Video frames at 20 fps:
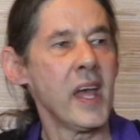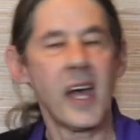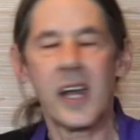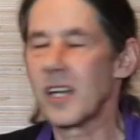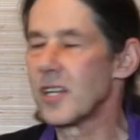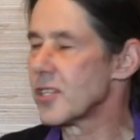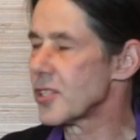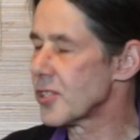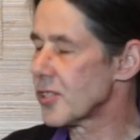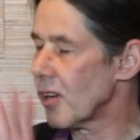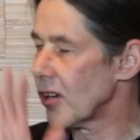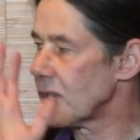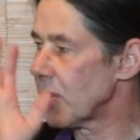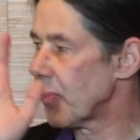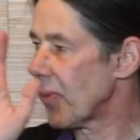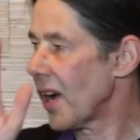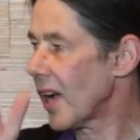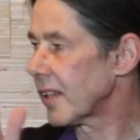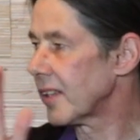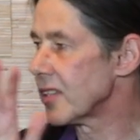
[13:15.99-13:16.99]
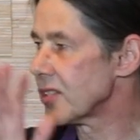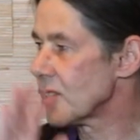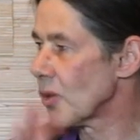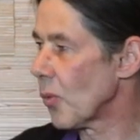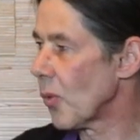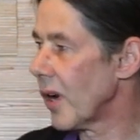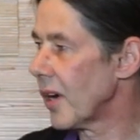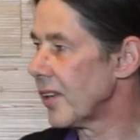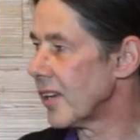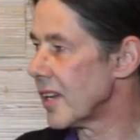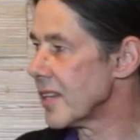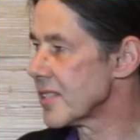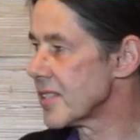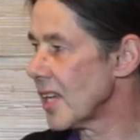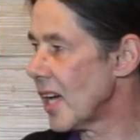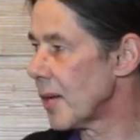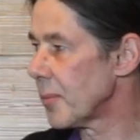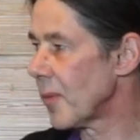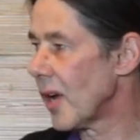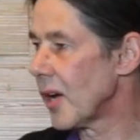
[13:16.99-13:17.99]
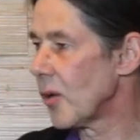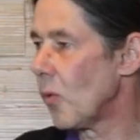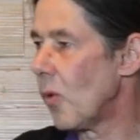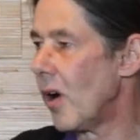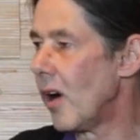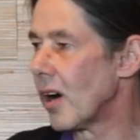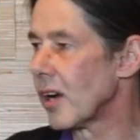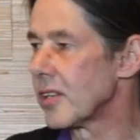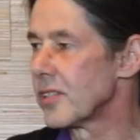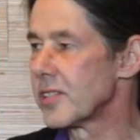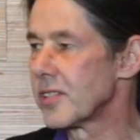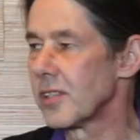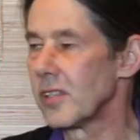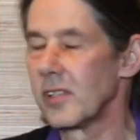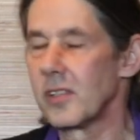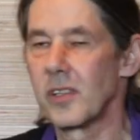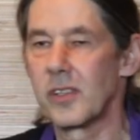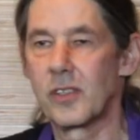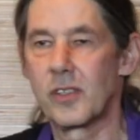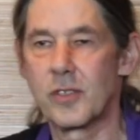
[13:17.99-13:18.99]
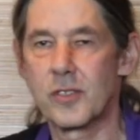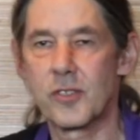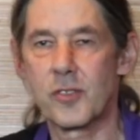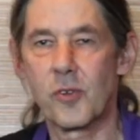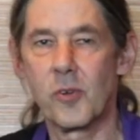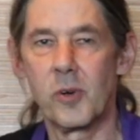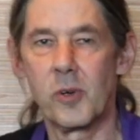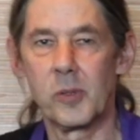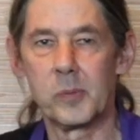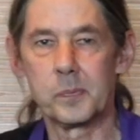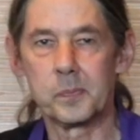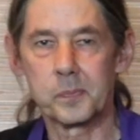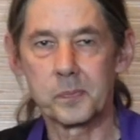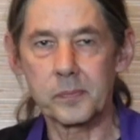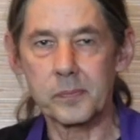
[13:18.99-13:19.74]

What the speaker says: And I just started to practice awareness on my walks to school.